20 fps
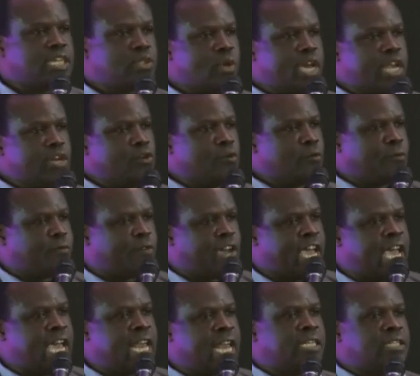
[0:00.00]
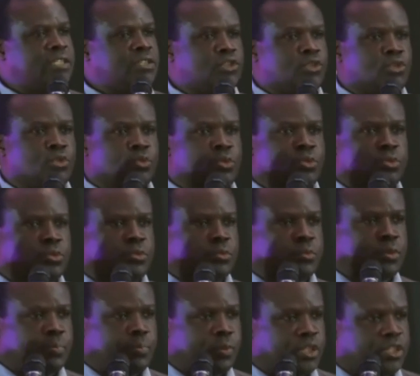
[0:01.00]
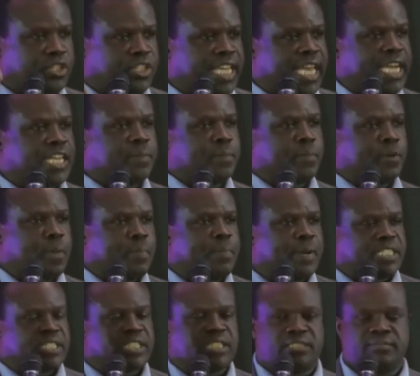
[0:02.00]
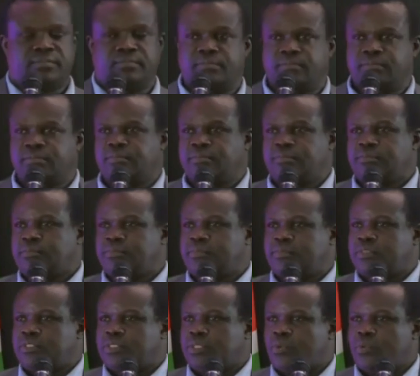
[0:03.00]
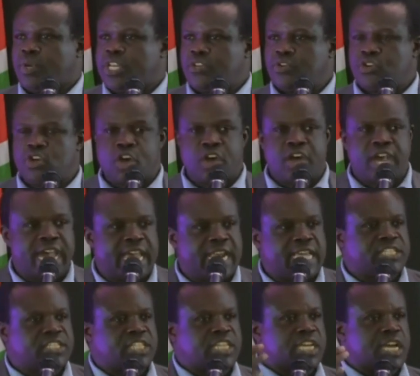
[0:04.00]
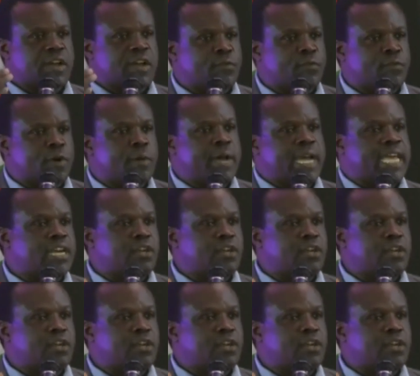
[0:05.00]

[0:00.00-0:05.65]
that when you fail to protect property, when you go harassing a former